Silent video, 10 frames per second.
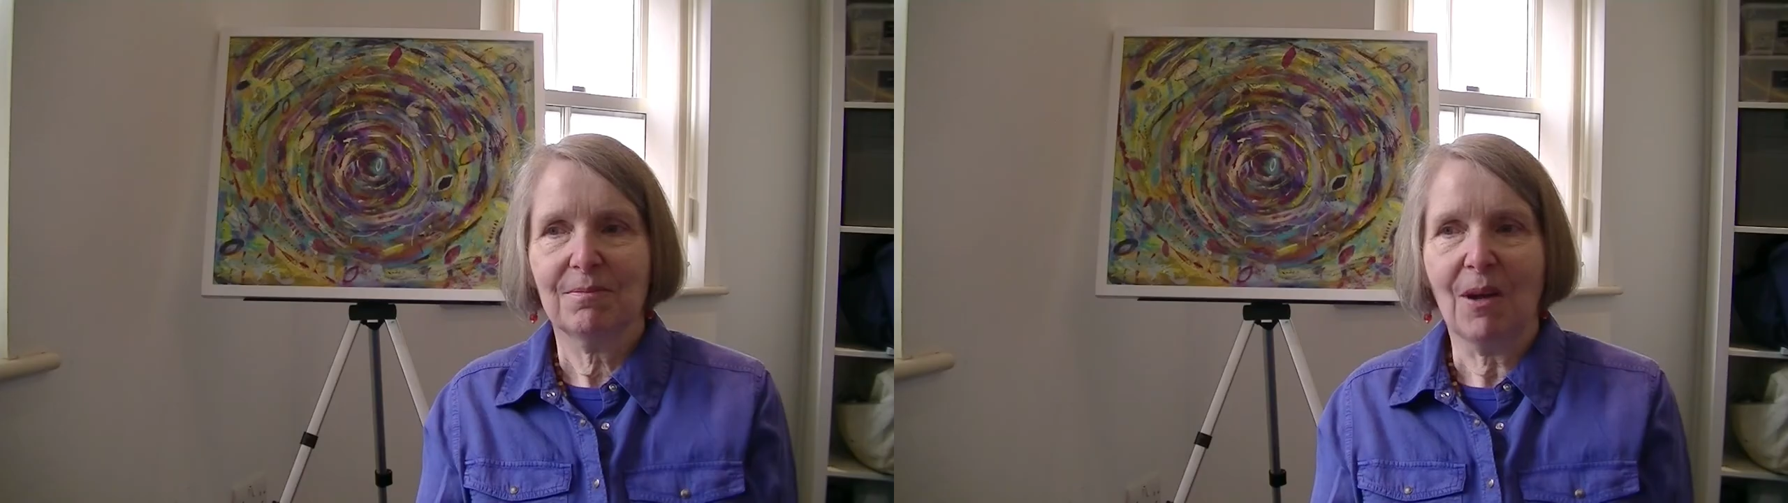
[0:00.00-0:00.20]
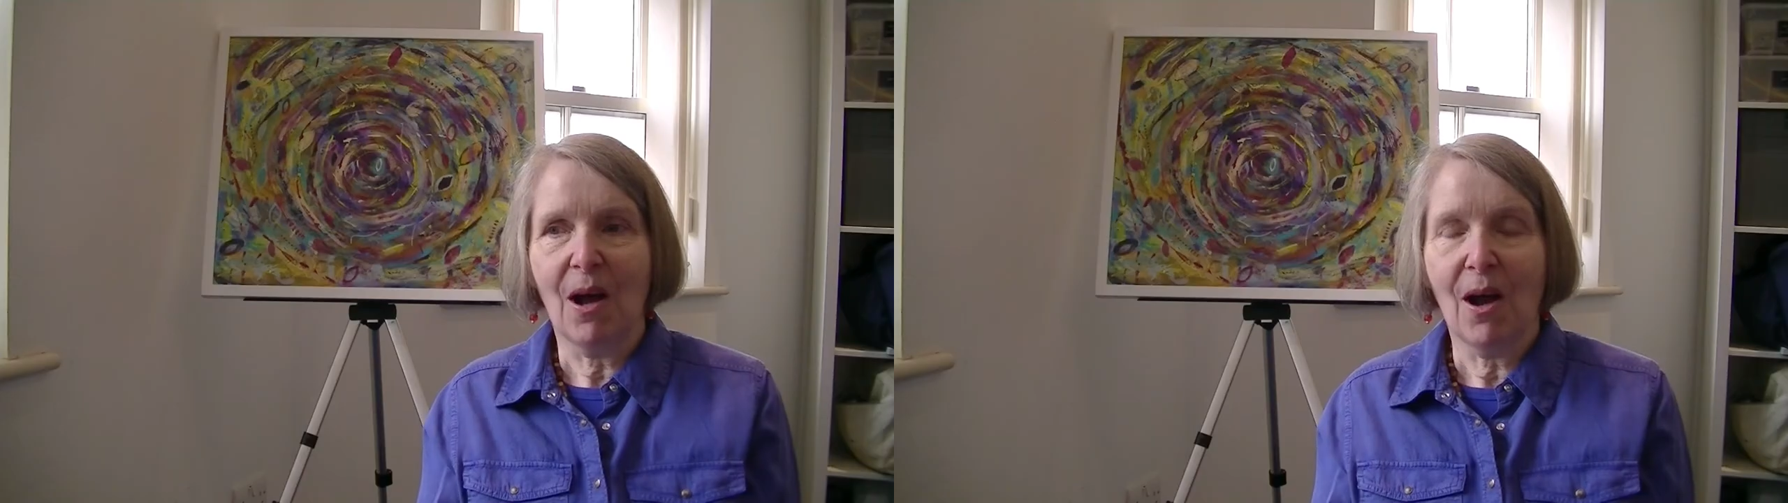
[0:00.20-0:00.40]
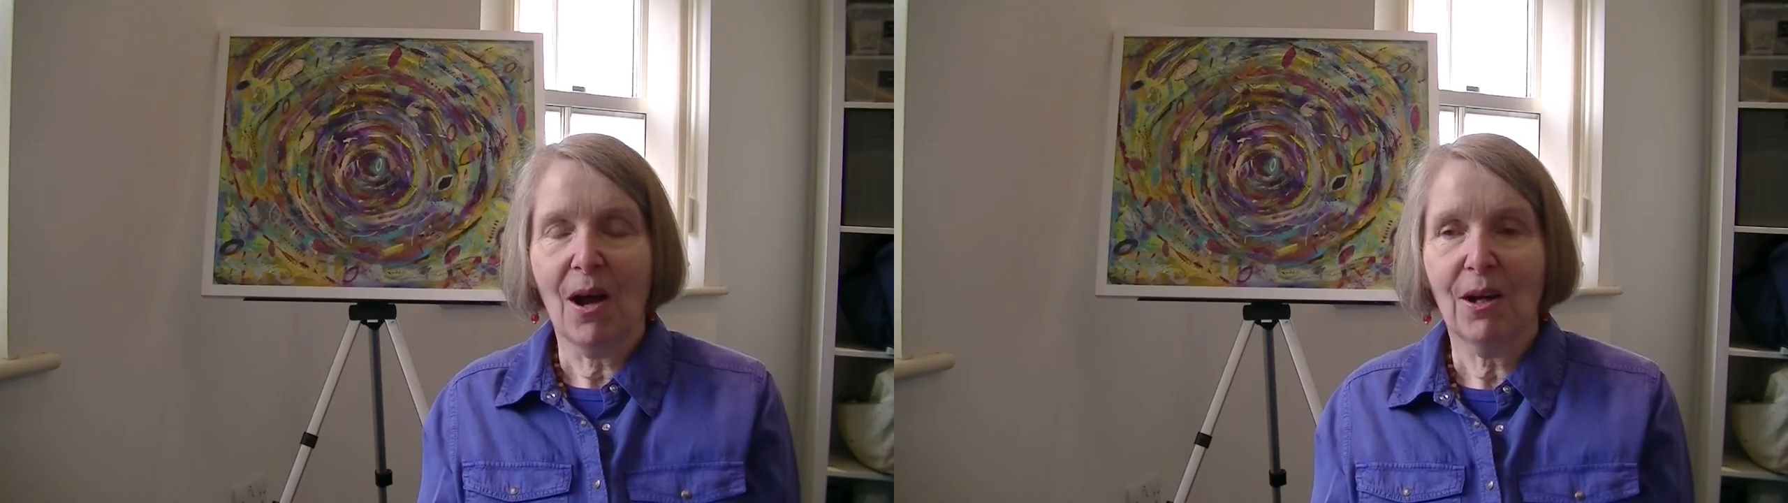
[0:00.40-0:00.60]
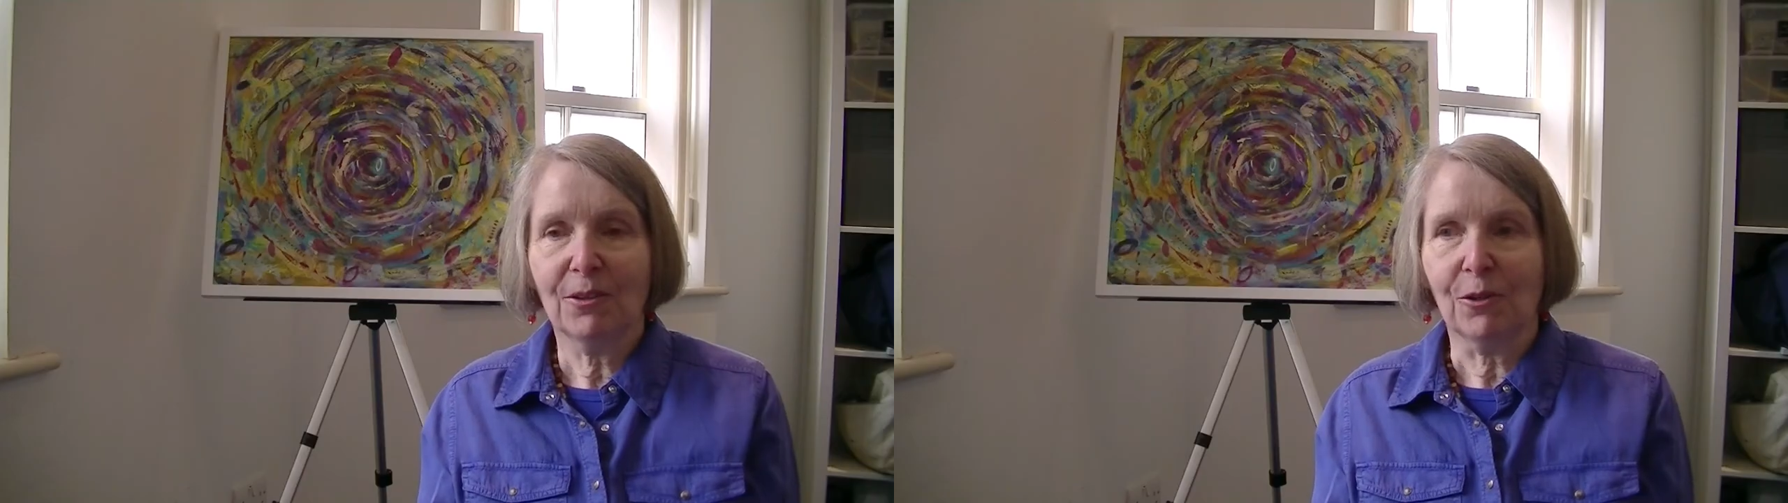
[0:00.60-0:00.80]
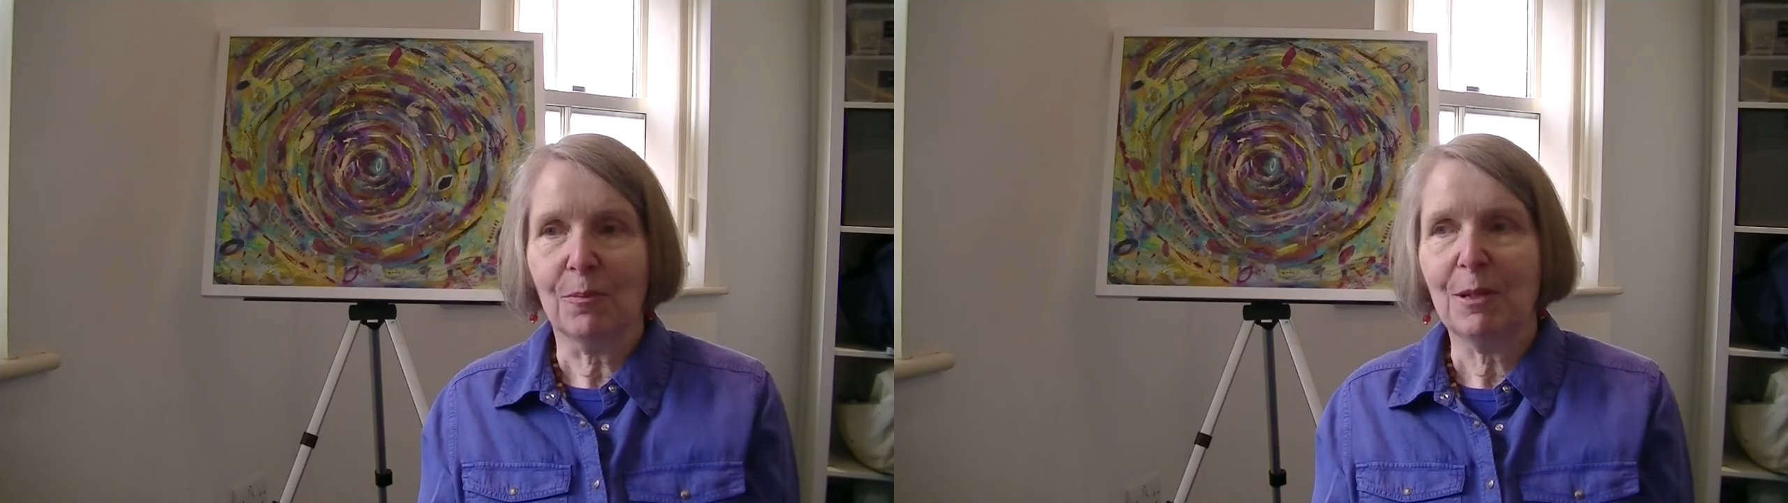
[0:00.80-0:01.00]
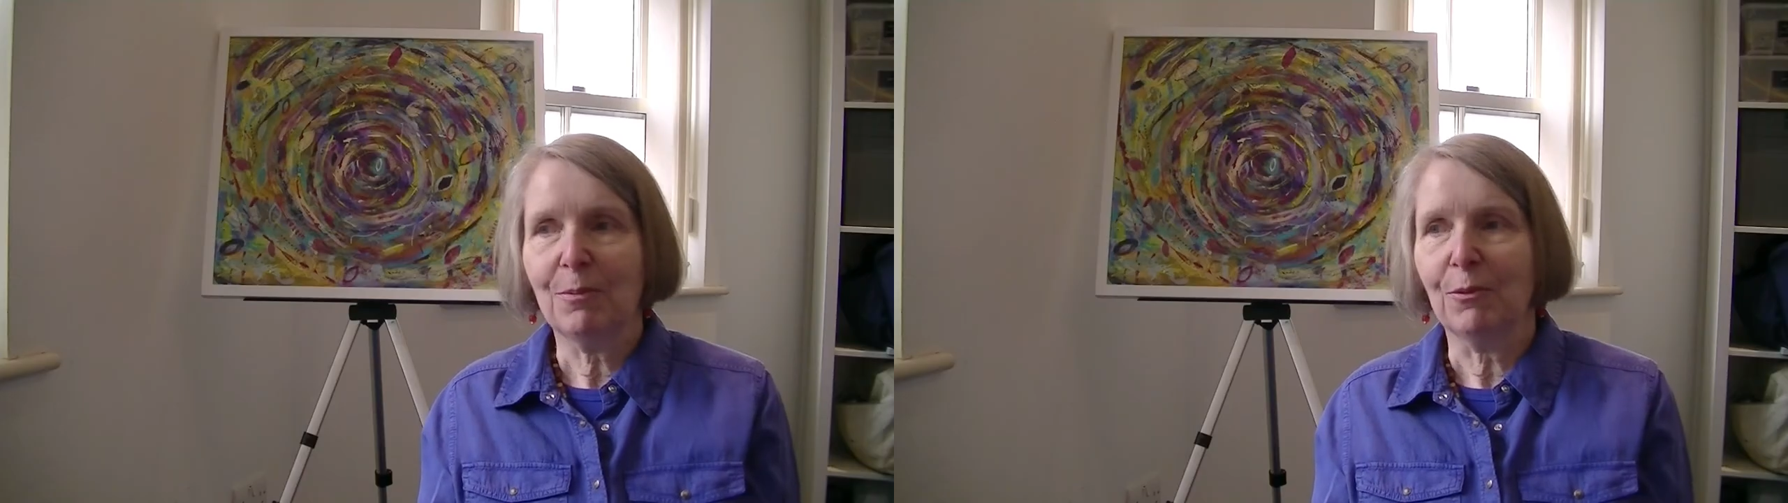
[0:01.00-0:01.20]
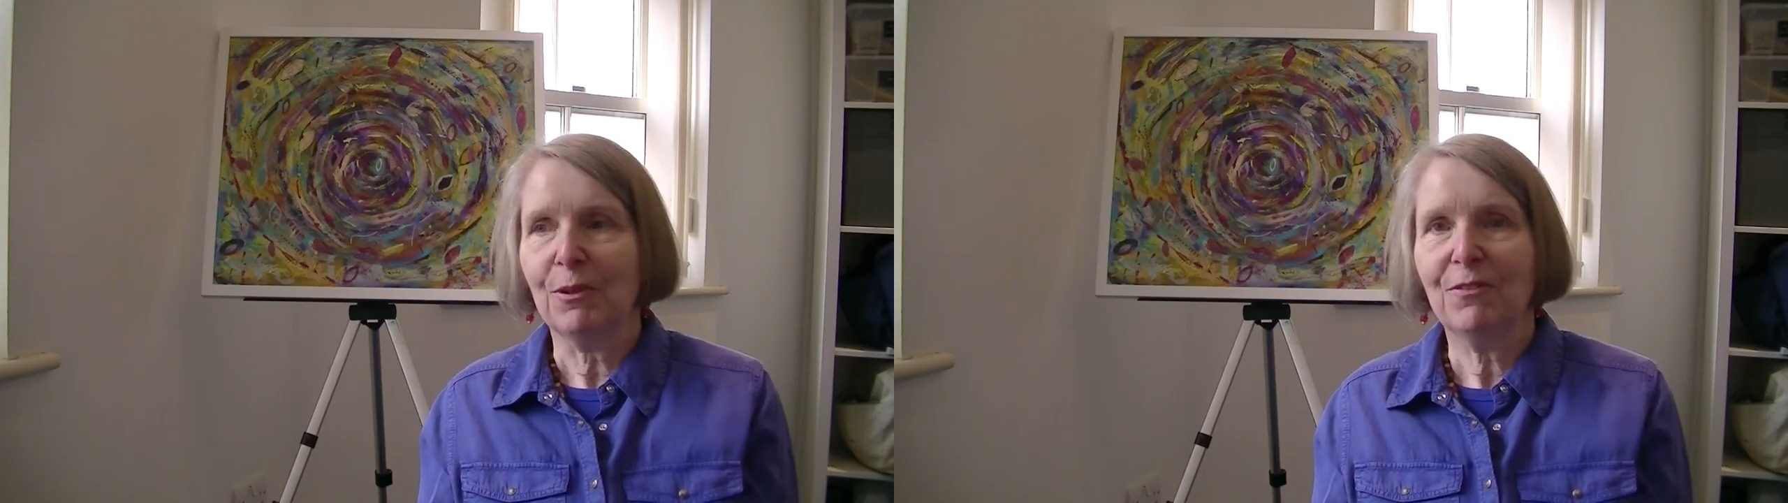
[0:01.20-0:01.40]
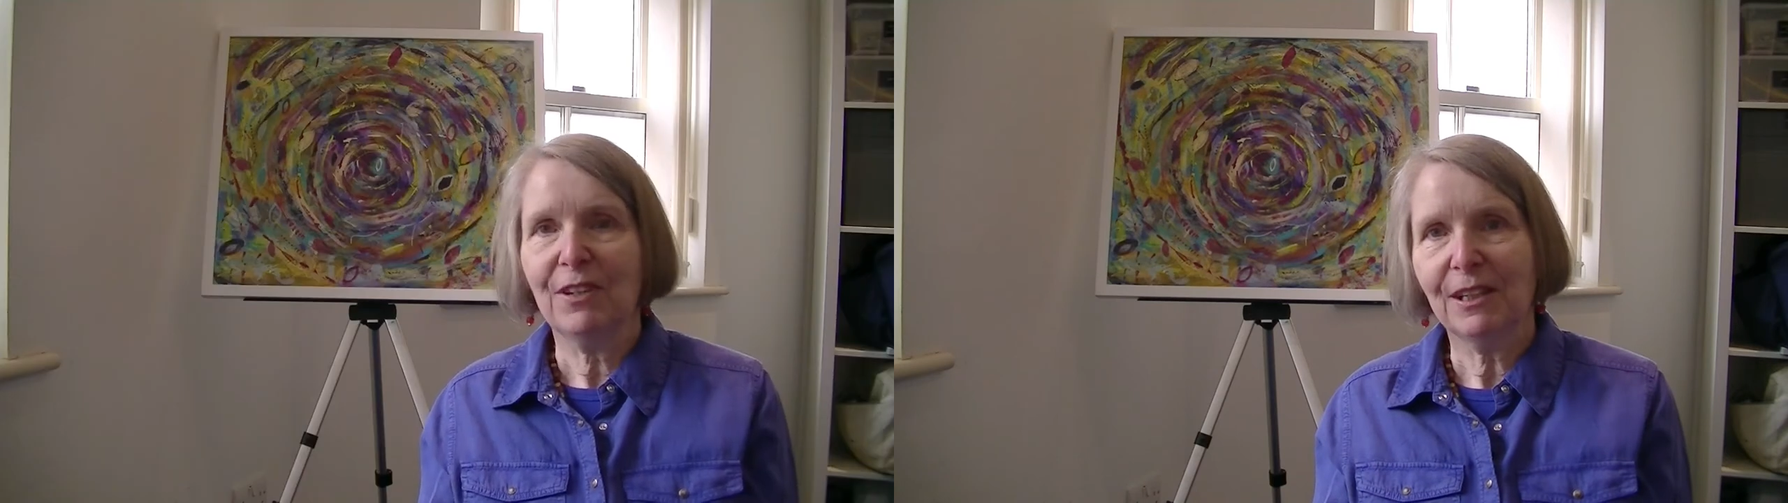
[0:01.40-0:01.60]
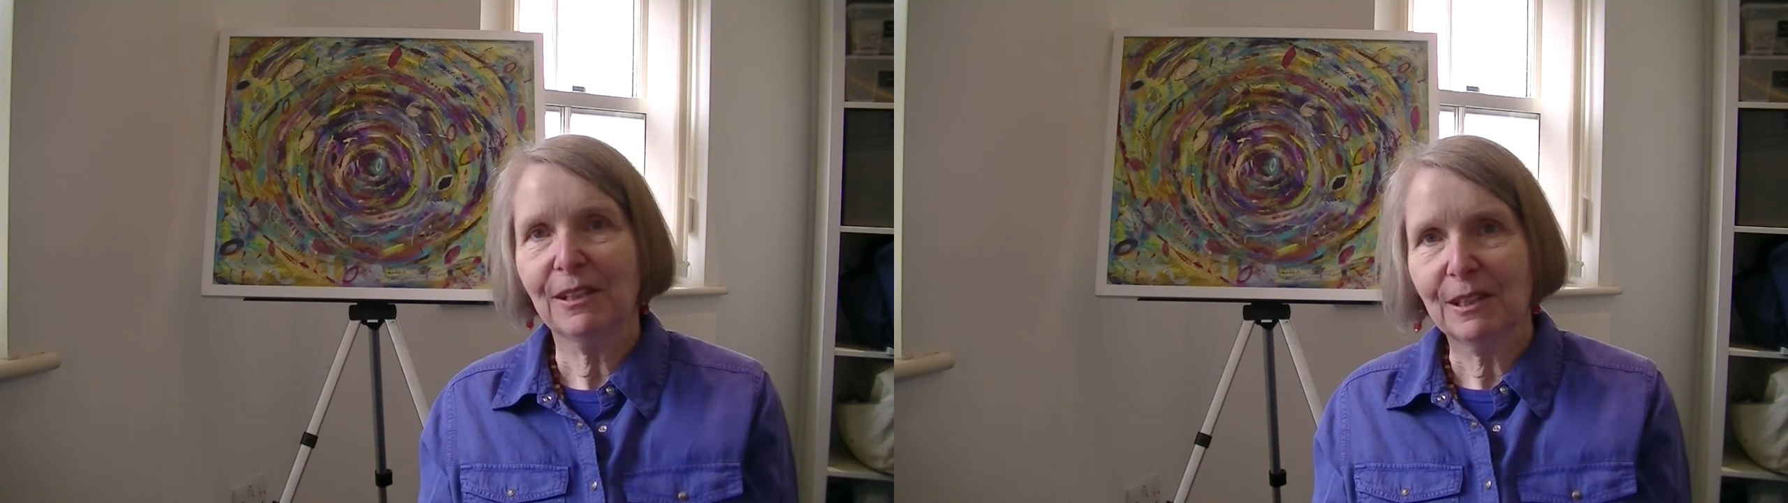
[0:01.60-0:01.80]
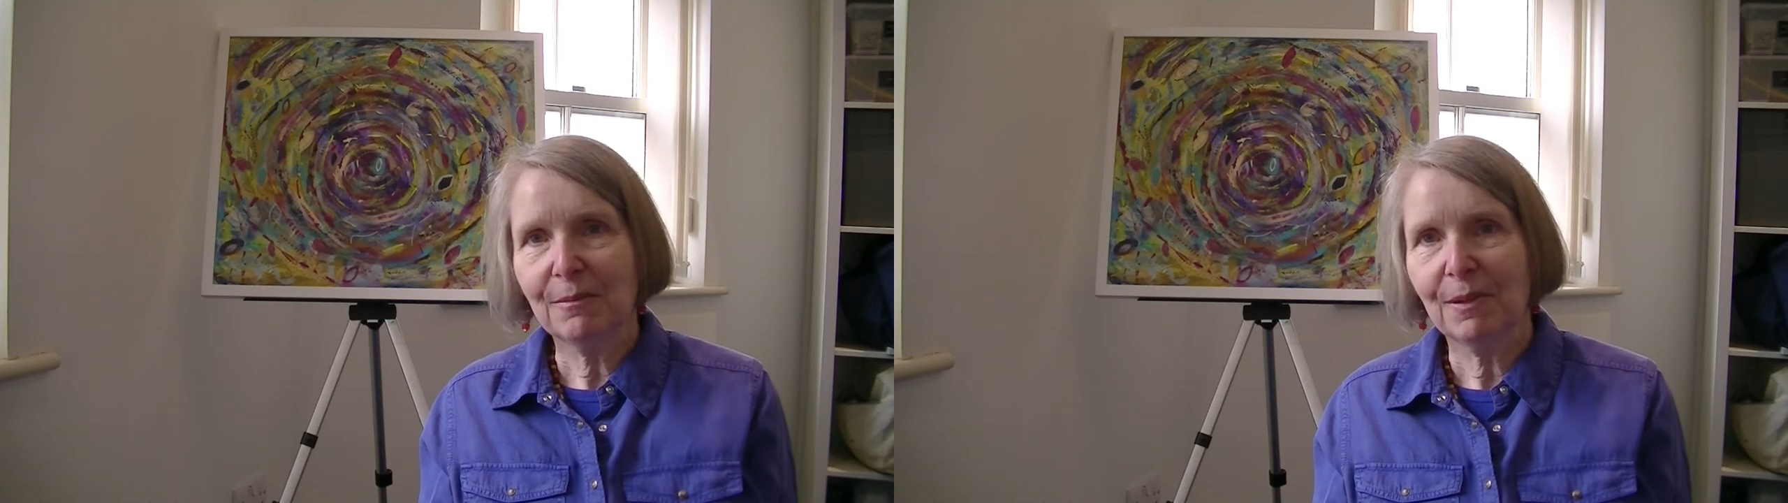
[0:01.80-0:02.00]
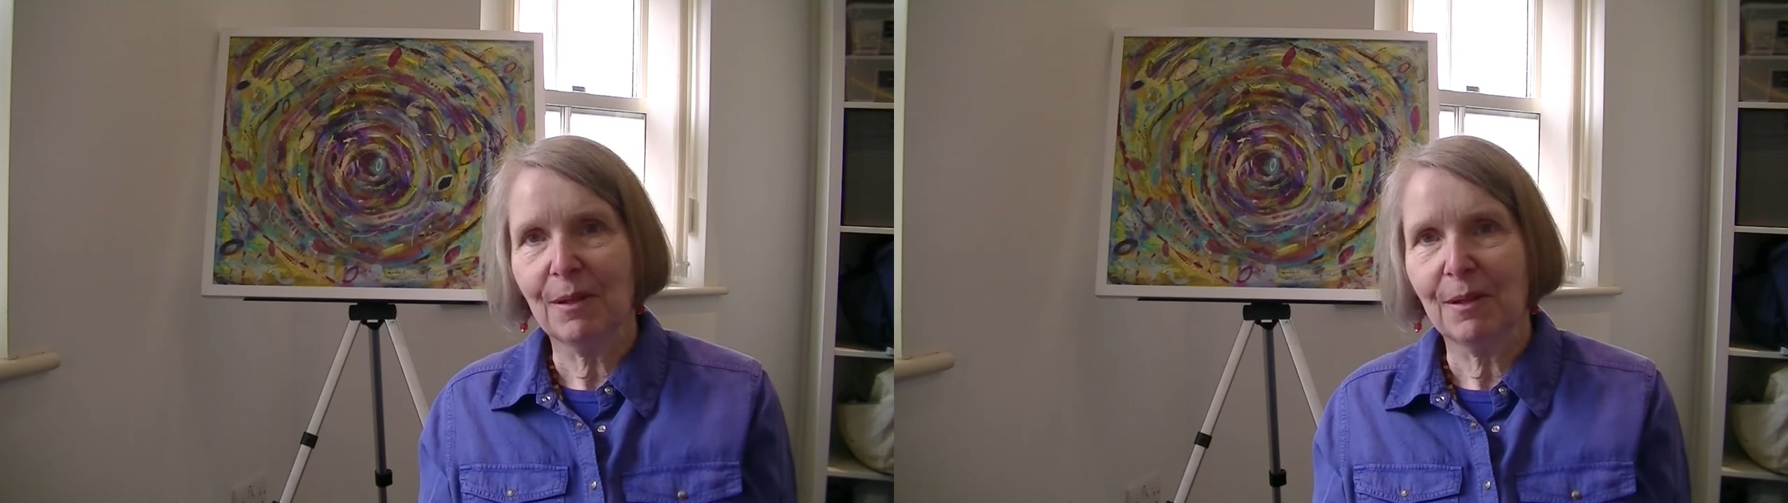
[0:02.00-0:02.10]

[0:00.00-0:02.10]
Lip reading: are, or people would feel them.